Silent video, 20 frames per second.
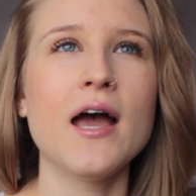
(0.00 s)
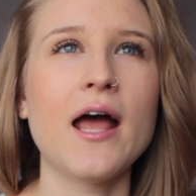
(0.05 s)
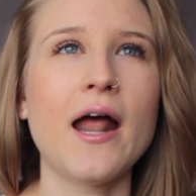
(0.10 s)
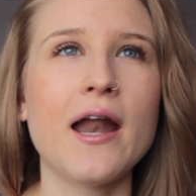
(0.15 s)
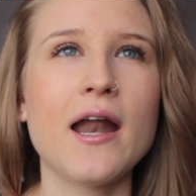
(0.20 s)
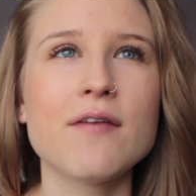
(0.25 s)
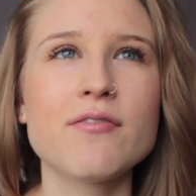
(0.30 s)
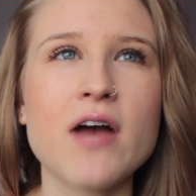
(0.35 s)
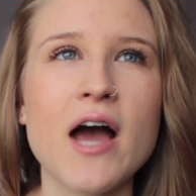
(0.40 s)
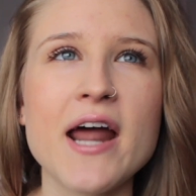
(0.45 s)

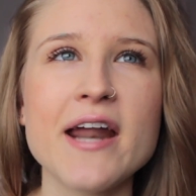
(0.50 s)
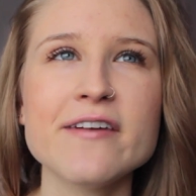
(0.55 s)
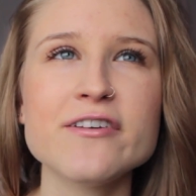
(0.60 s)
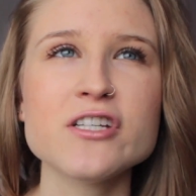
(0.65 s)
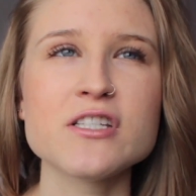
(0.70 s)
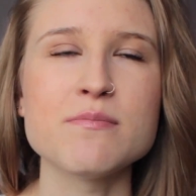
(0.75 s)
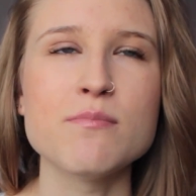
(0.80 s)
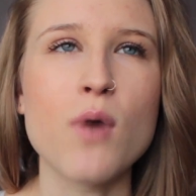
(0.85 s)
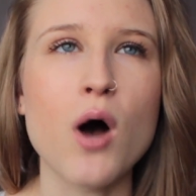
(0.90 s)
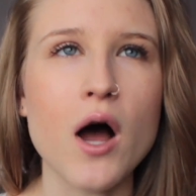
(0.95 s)
And I've kind of
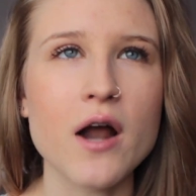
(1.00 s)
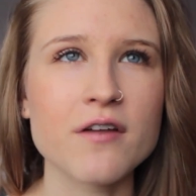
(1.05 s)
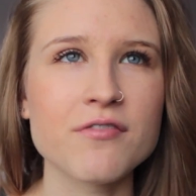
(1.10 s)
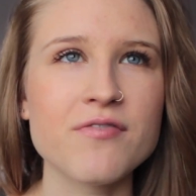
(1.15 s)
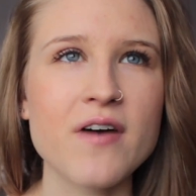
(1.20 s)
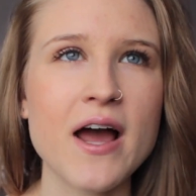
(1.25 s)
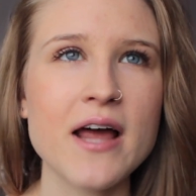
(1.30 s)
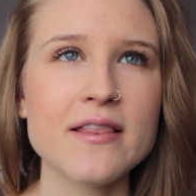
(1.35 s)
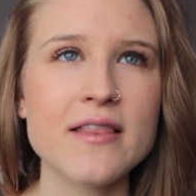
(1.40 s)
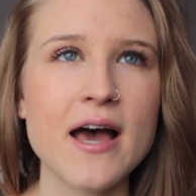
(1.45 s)
just
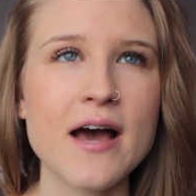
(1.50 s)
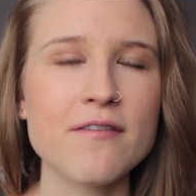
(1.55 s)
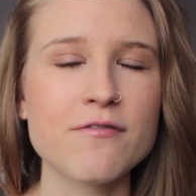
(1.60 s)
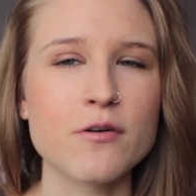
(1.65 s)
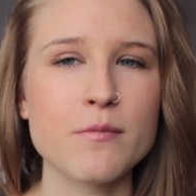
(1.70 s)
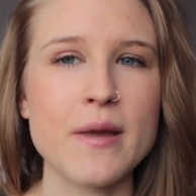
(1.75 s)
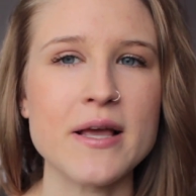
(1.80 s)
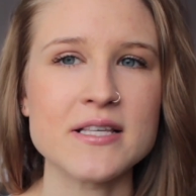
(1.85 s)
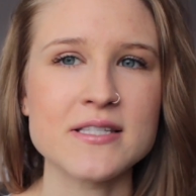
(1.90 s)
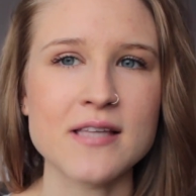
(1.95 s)
modified that
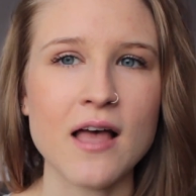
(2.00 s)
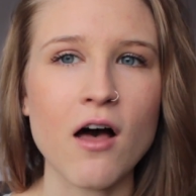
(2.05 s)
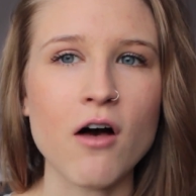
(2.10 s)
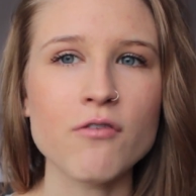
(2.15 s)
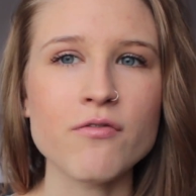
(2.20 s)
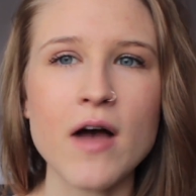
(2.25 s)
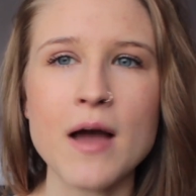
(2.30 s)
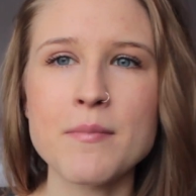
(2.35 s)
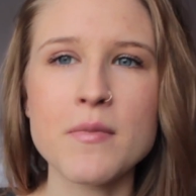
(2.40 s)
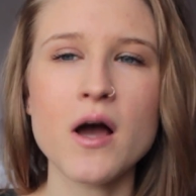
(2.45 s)
for
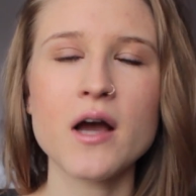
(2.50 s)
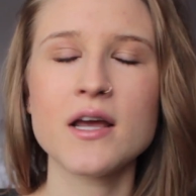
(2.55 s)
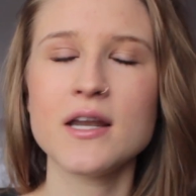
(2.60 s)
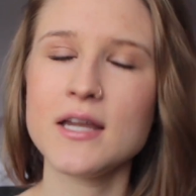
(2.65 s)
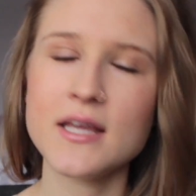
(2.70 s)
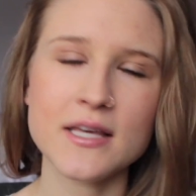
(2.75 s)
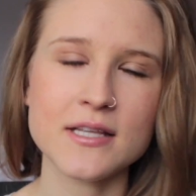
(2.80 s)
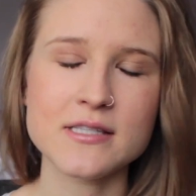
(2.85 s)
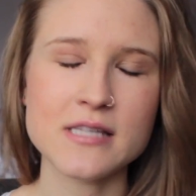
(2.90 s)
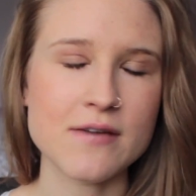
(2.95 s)
myself. I'm not
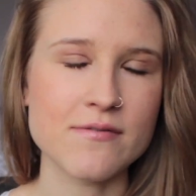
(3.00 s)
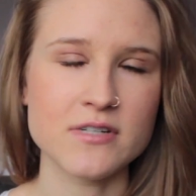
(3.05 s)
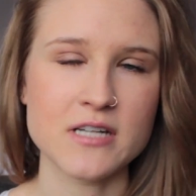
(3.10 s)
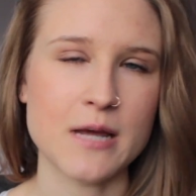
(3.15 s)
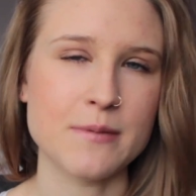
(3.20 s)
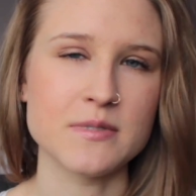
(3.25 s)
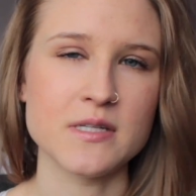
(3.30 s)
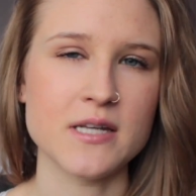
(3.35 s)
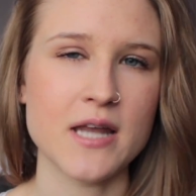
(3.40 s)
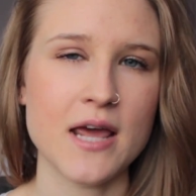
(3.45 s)
going to eat seven
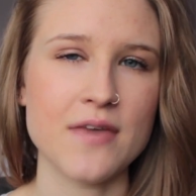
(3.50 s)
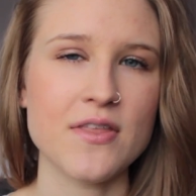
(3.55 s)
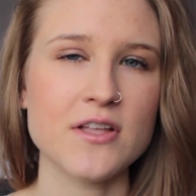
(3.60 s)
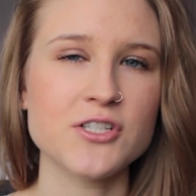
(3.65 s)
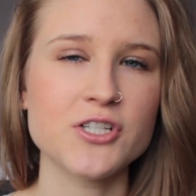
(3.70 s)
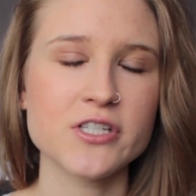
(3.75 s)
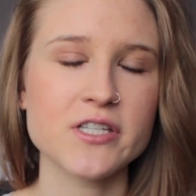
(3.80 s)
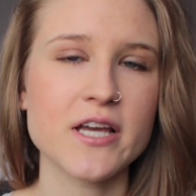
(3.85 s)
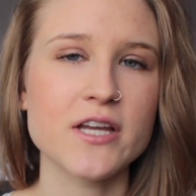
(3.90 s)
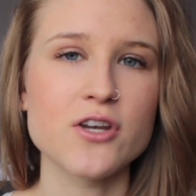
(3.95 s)
times a day.
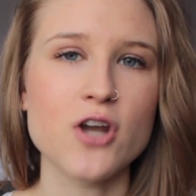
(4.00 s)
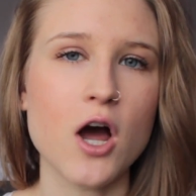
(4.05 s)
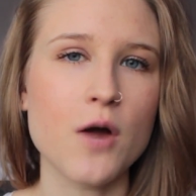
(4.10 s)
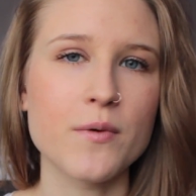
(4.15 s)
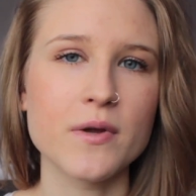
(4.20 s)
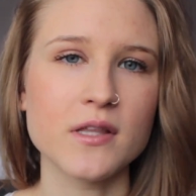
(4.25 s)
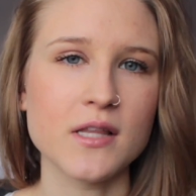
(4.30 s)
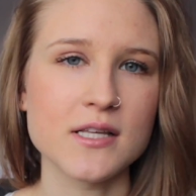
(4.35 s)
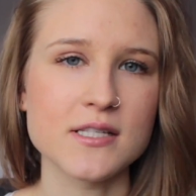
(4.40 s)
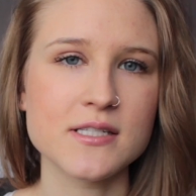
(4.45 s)
That's just like not
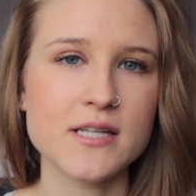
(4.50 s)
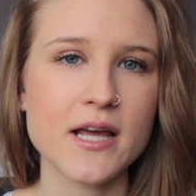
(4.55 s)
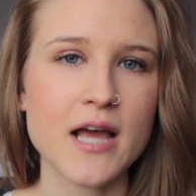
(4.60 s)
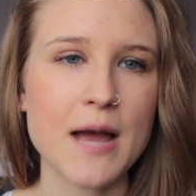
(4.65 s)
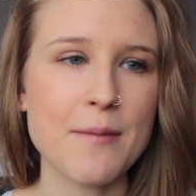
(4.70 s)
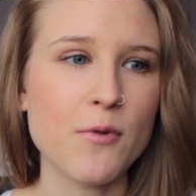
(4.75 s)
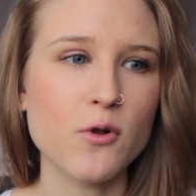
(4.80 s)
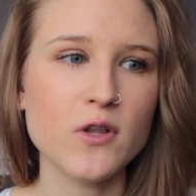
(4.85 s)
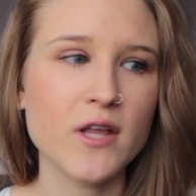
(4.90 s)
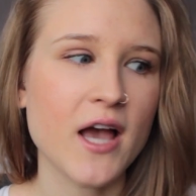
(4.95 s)
realistic.
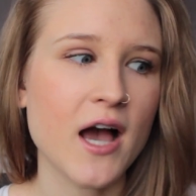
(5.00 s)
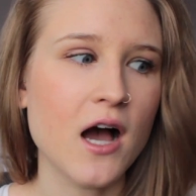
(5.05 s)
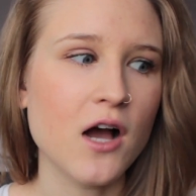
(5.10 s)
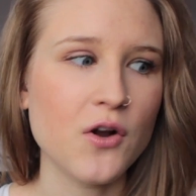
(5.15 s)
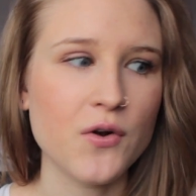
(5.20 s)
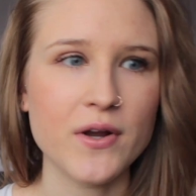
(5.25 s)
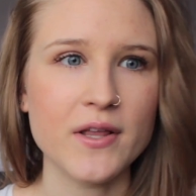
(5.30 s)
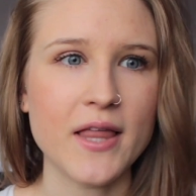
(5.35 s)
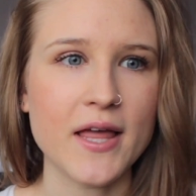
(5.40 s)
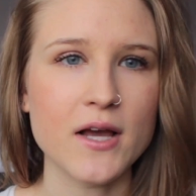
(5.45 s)
I'm only
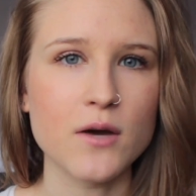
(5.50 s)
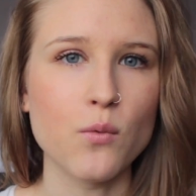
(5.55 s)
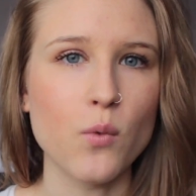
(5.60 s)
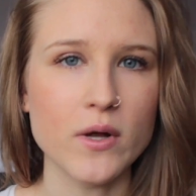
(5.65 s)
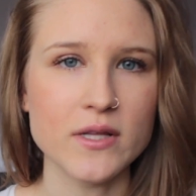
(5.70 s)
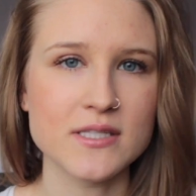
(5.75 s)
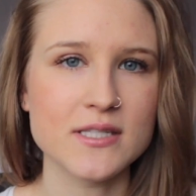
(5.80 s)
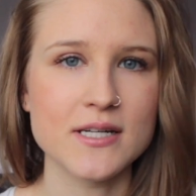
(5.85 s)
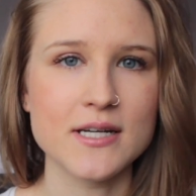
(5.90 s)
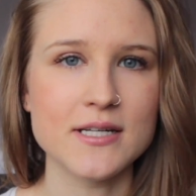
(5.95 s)
hungry like
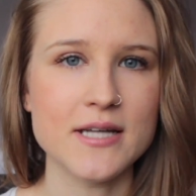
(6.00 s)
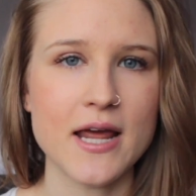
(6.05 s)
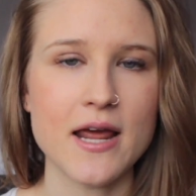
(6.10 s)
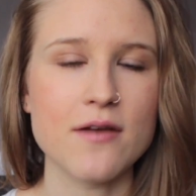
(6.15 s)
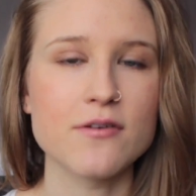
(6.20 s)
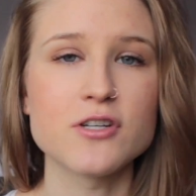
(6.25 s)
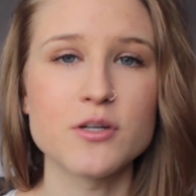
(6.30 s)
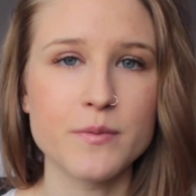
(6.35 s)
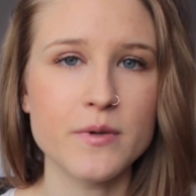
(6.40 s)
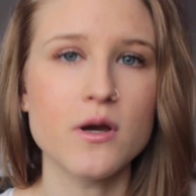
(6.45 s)
once in a
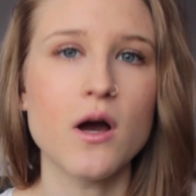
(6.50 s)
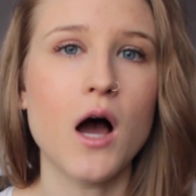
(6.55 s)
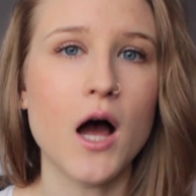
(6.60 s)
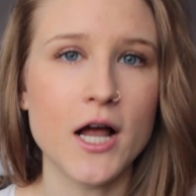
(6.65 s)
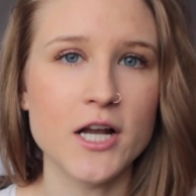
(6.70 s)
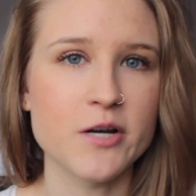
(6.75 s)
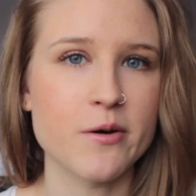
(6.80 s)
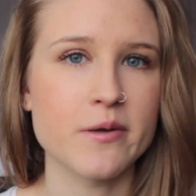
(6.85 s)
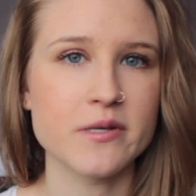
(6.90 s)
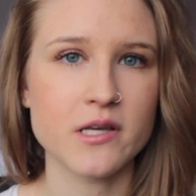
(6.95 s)
day to be
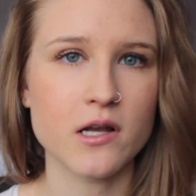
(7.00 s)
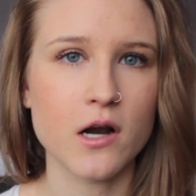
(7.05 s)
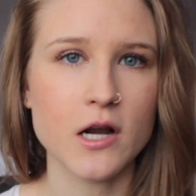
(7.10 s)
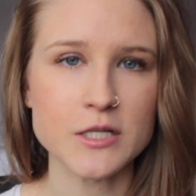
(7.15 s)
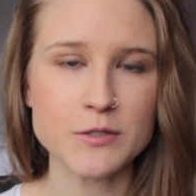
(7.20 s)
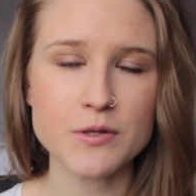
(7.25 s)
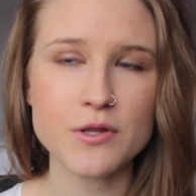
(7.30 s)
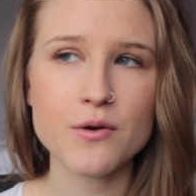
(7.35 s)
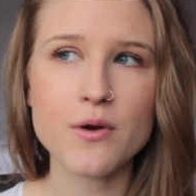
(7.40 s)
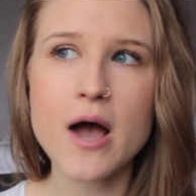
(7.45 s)
100%
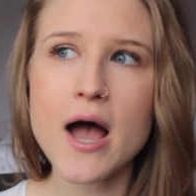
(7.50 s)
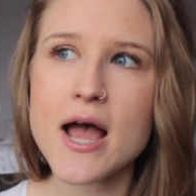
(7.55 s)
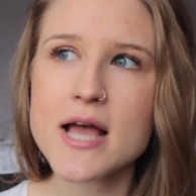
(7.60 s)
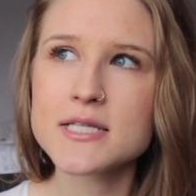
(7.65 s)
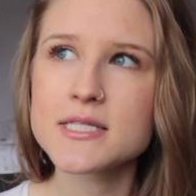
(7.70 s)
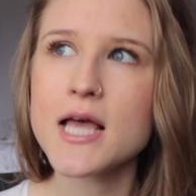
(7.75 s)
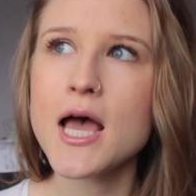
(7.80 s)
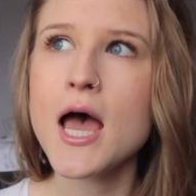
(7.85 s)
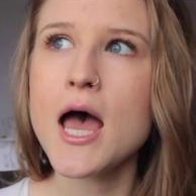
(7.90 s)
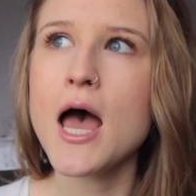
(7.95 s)
honest with you
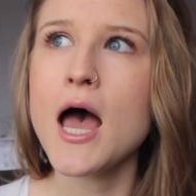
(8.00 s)
guys.